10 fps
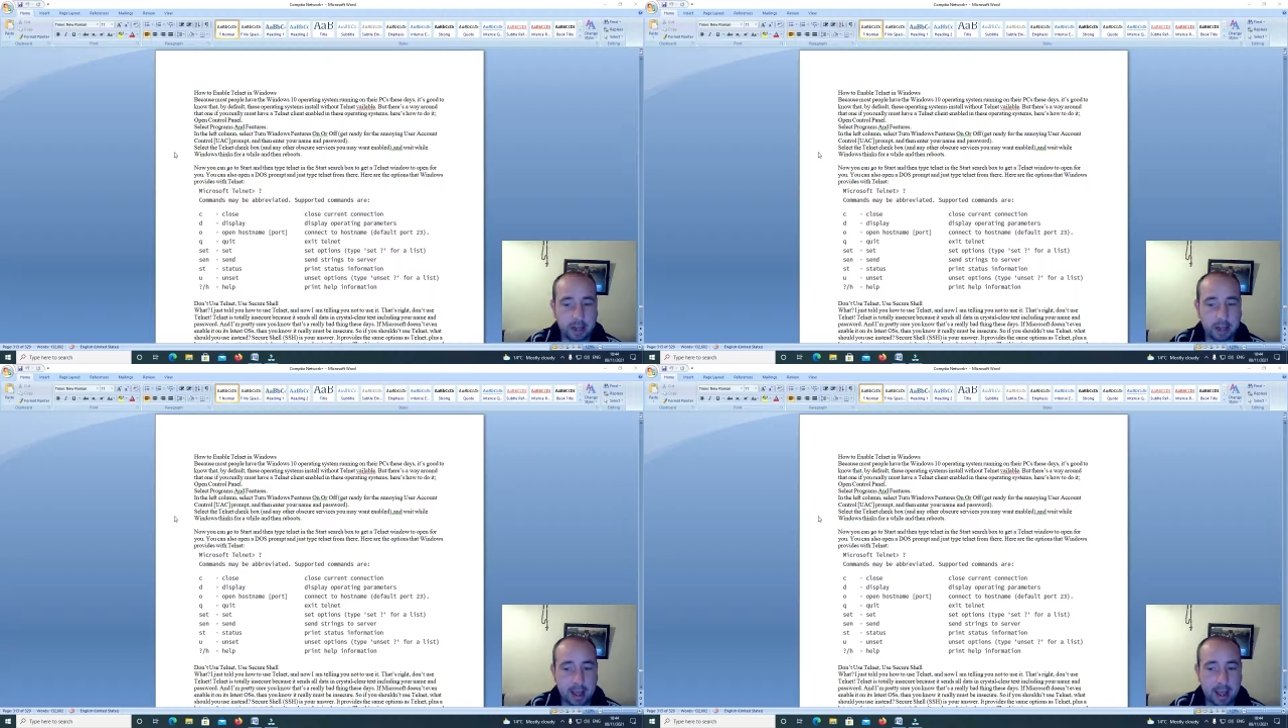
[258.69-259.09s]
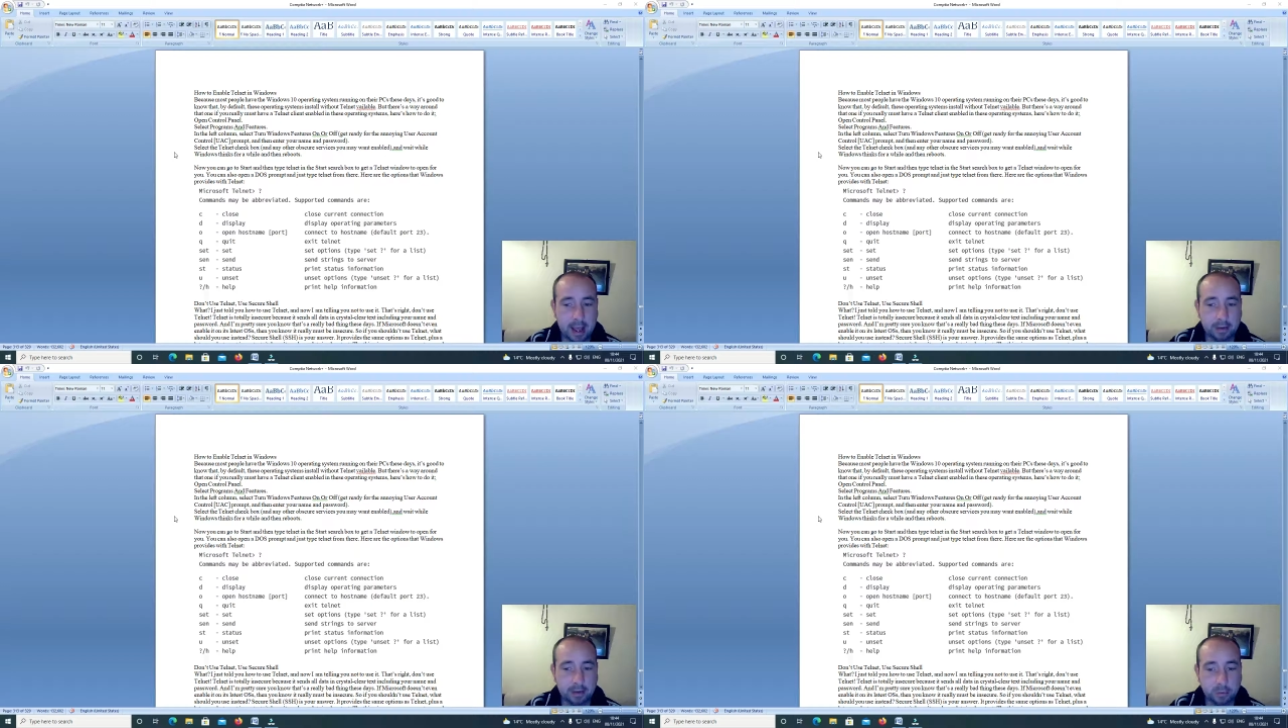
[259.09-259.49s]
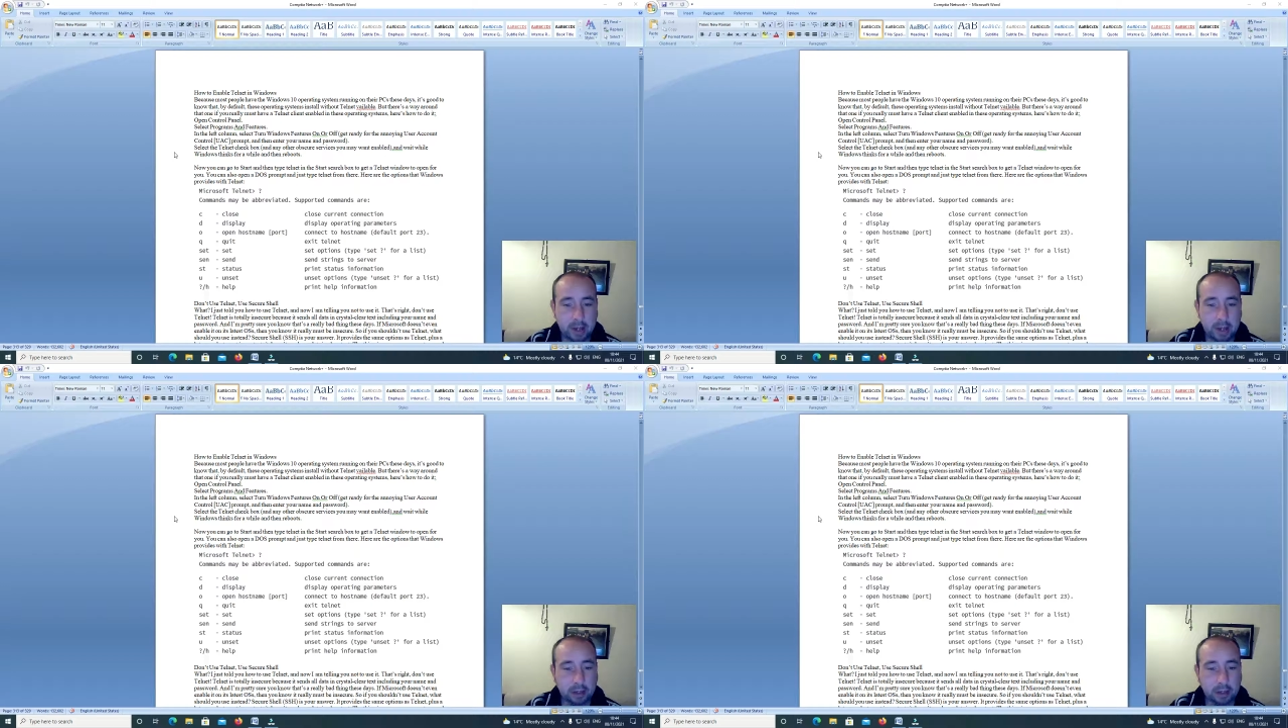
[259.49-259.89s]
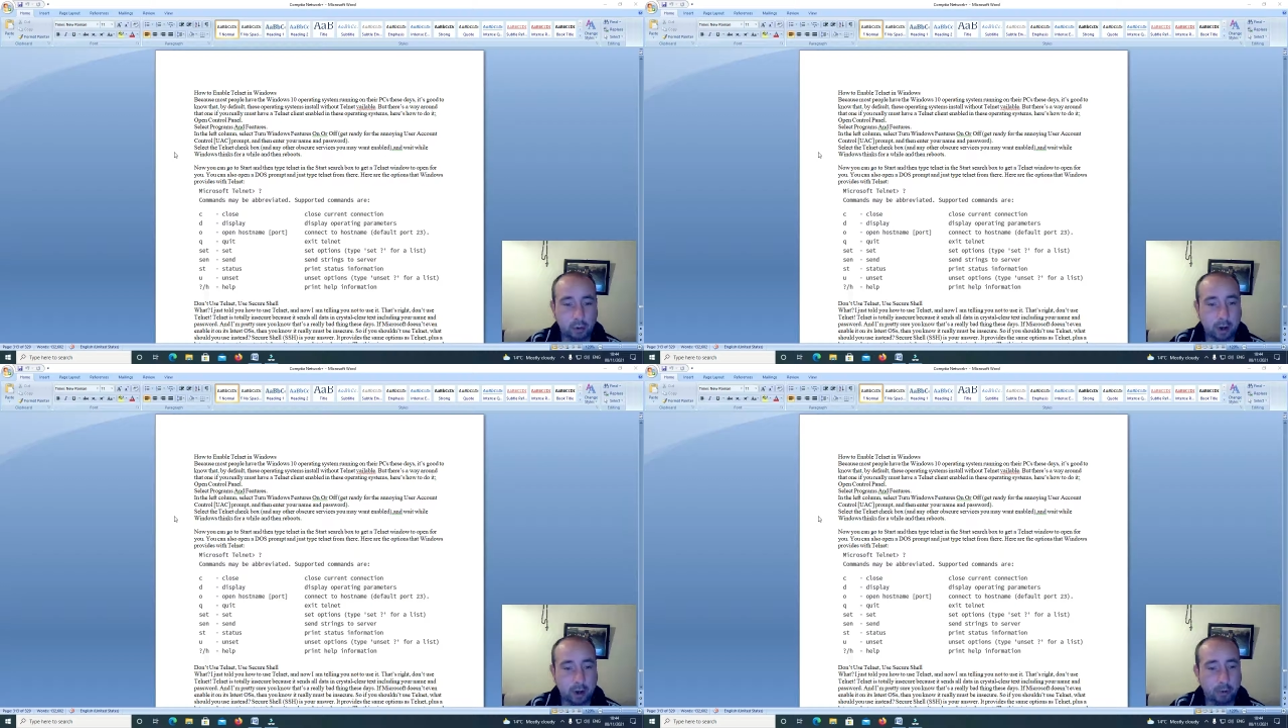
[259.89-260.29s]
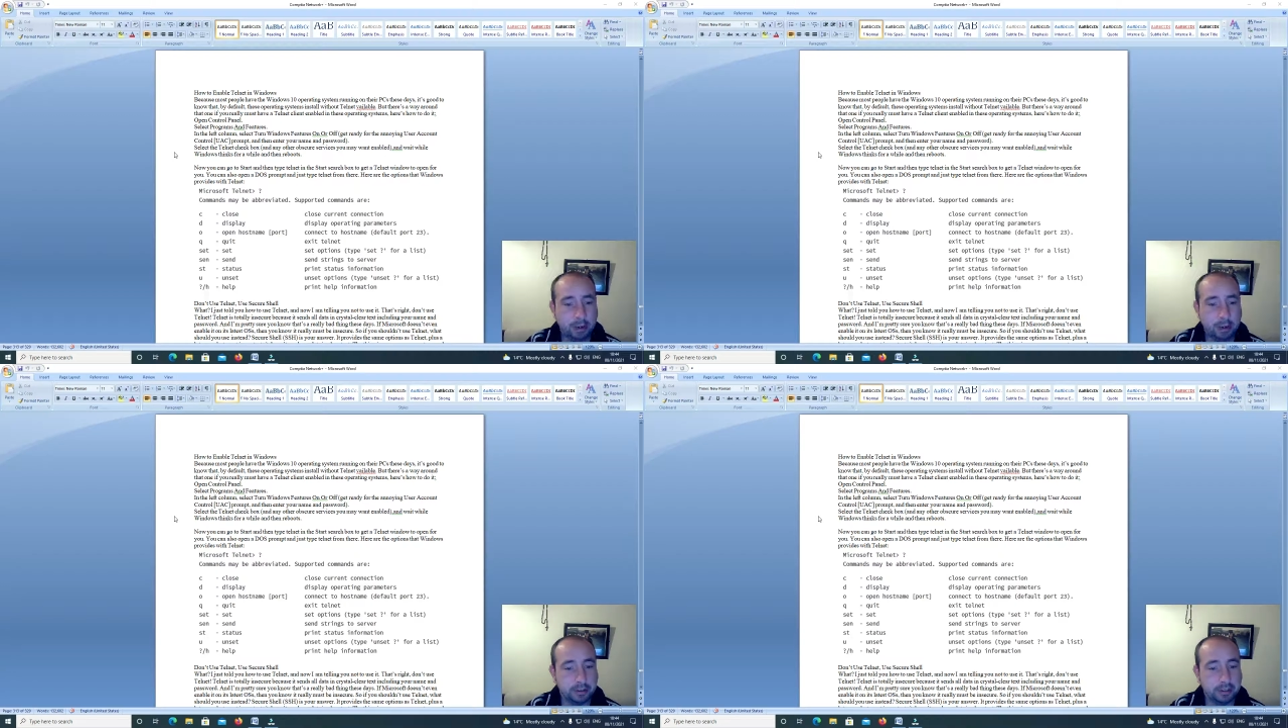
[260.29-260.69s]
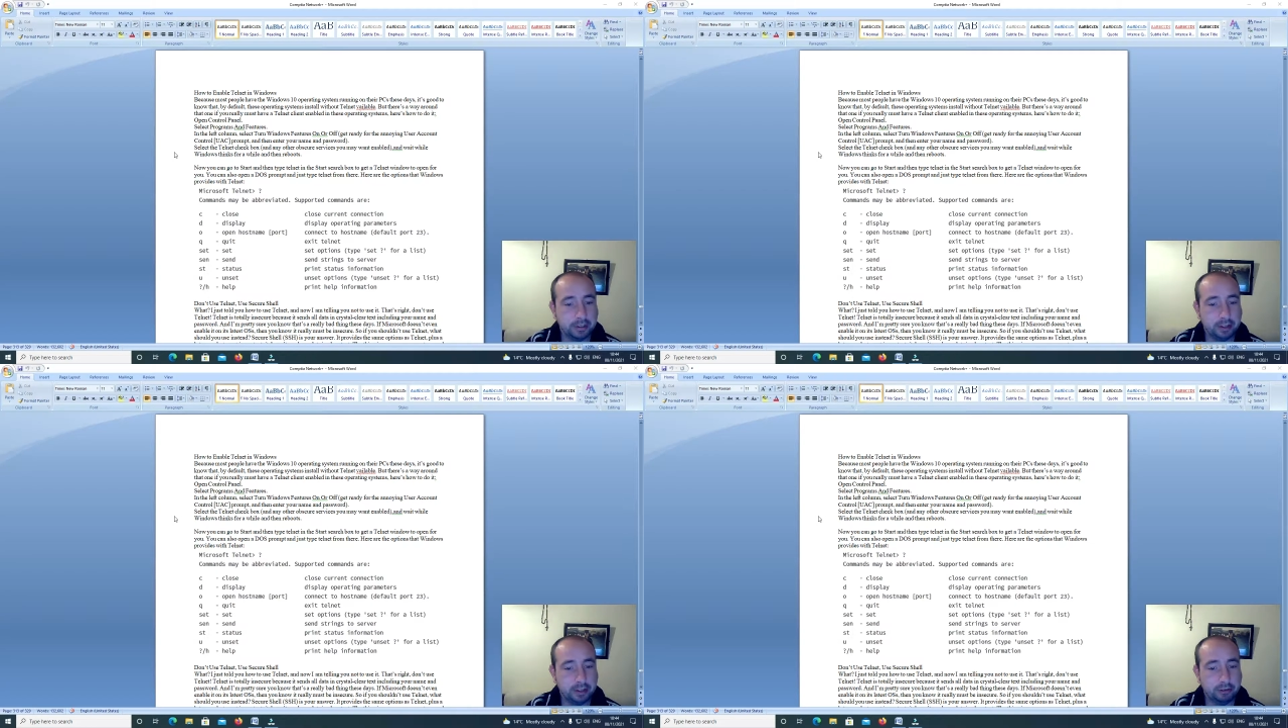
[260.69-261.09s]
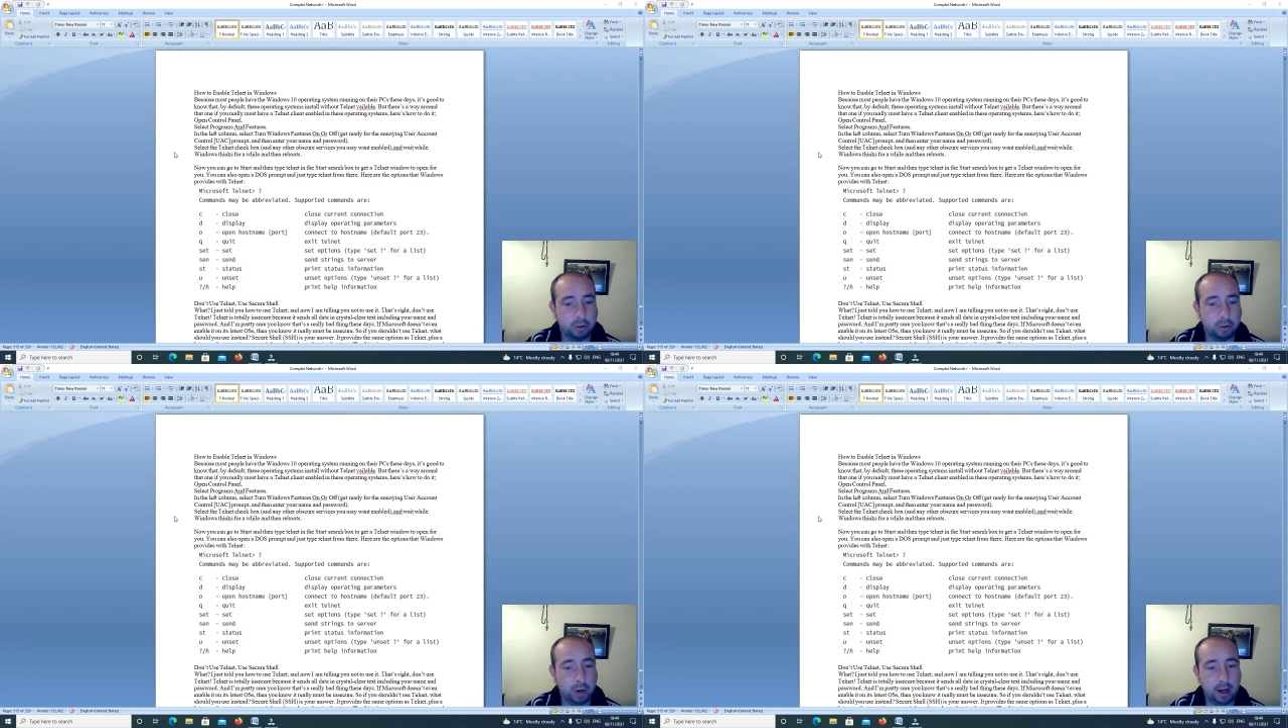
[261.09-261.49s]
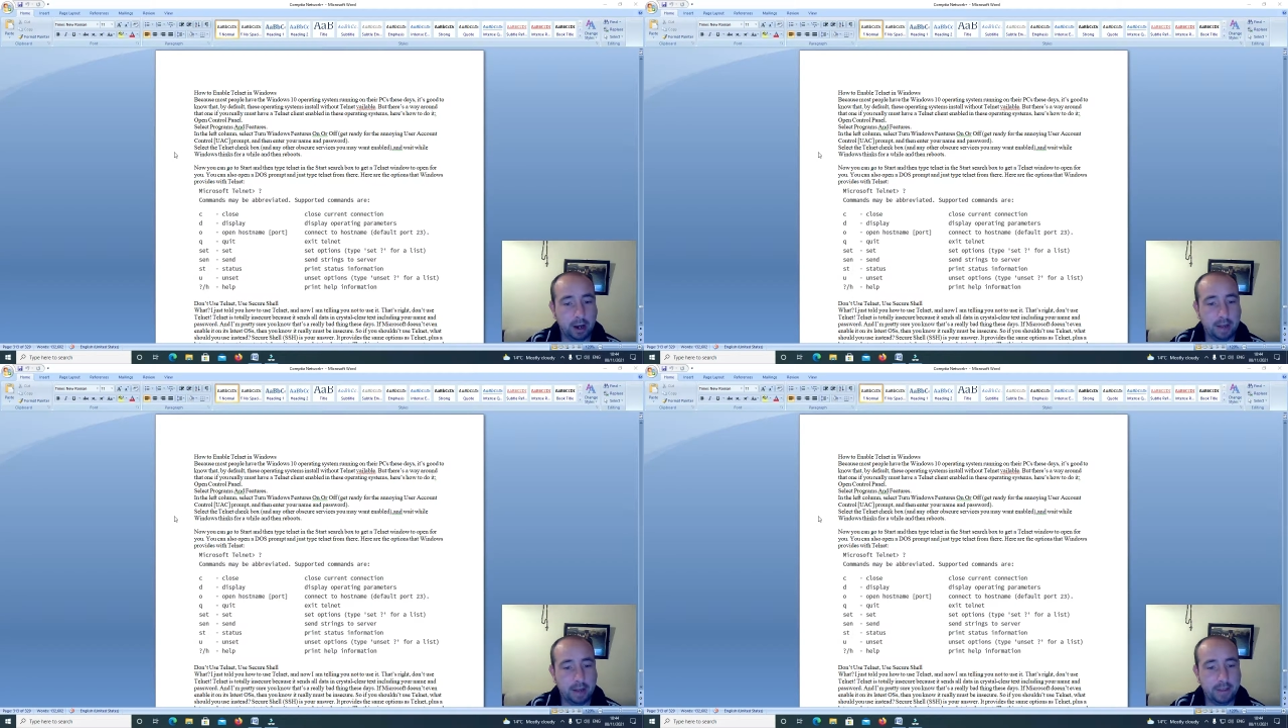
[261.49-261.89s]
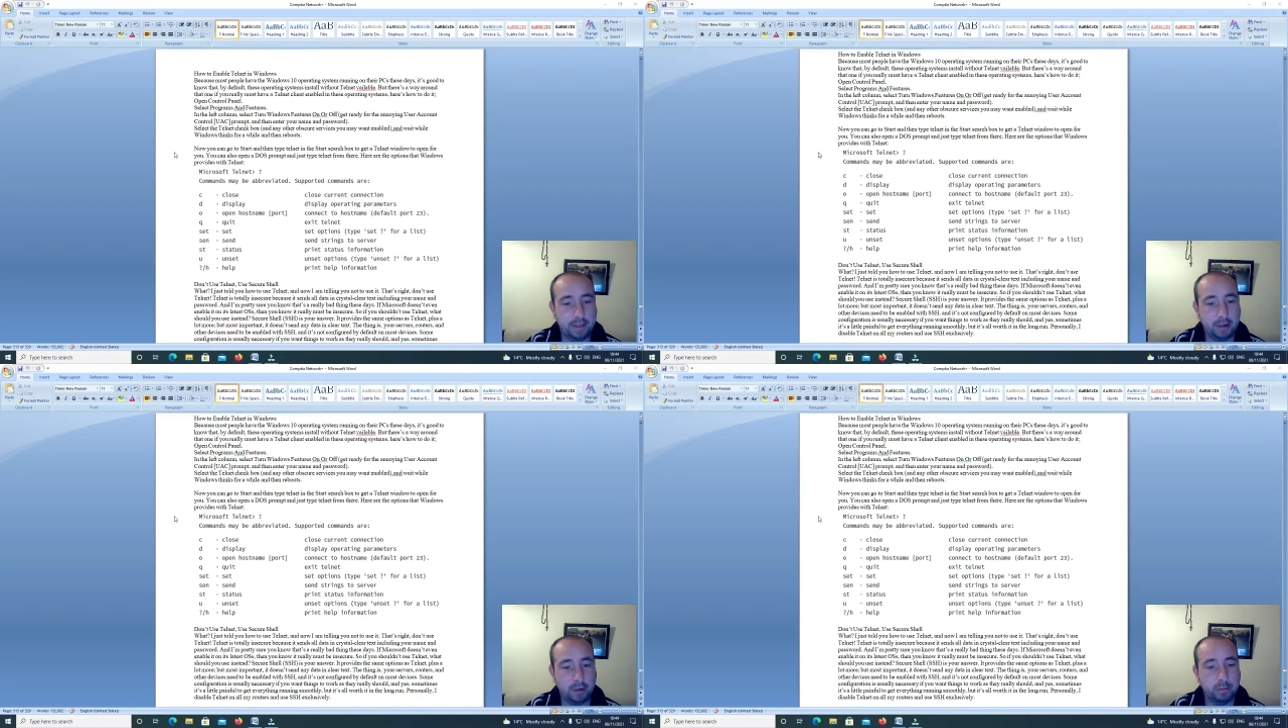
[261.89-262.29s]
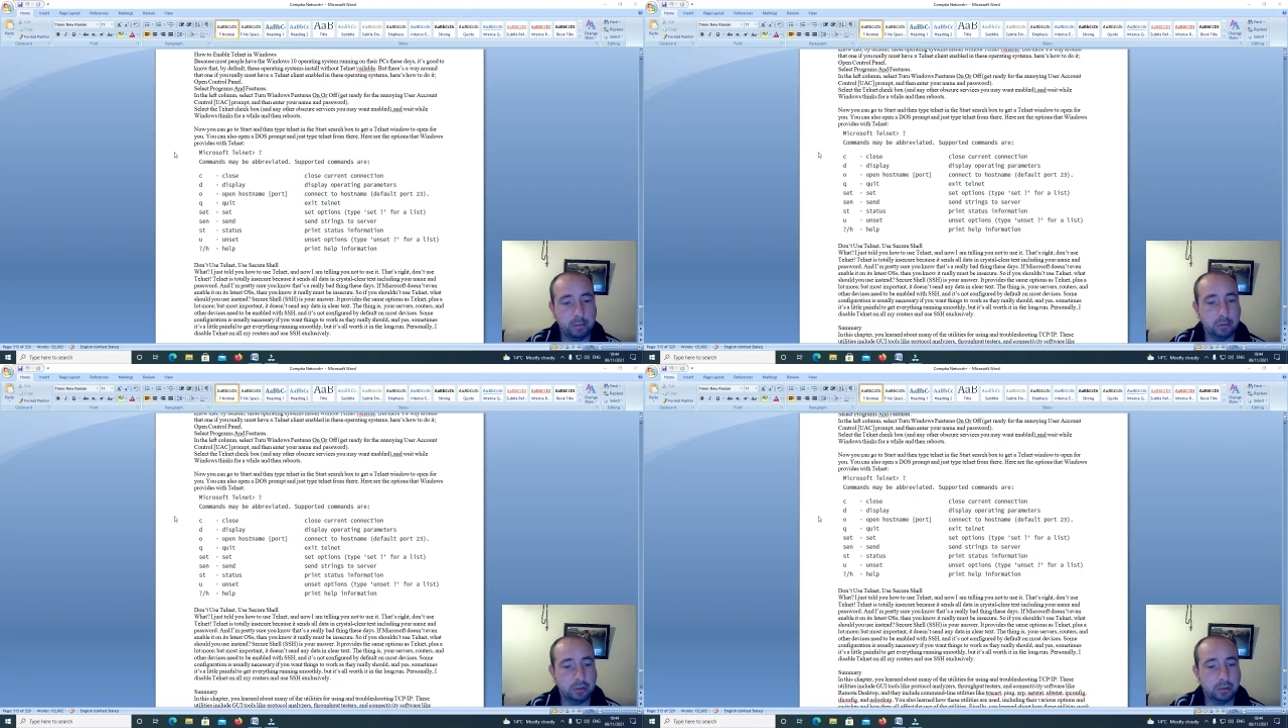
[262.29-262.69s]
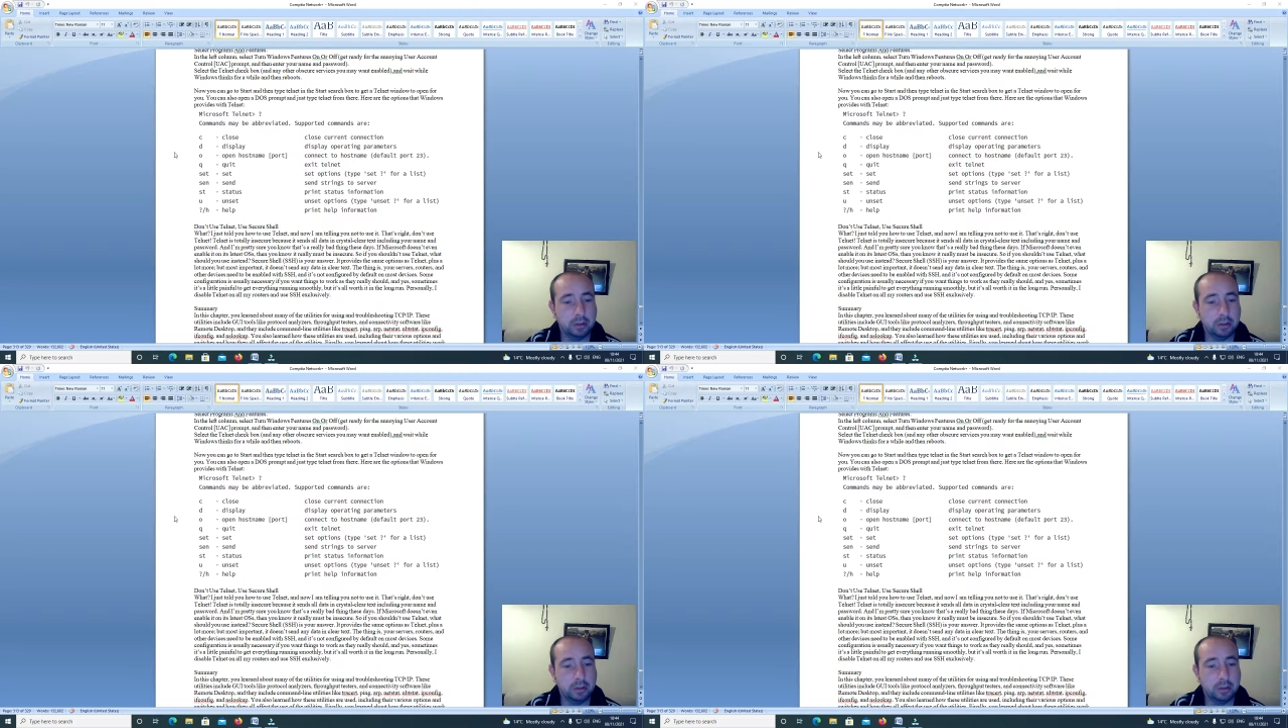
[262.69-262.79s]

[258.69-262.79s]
and wait while Windows thinks for a while and then reboots.